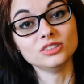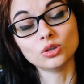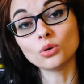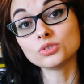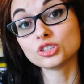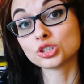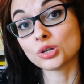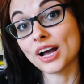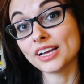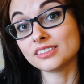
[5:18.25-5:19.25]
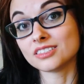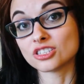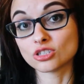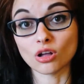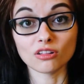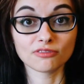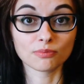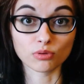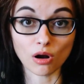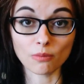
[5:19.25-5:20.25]
Don't try to solve
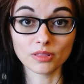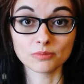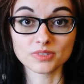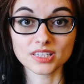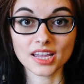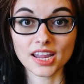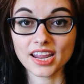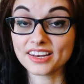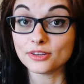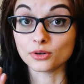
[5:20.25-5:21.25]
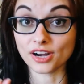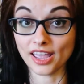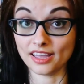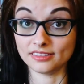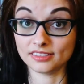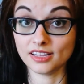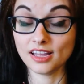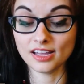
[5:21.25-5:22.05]
problems in your head.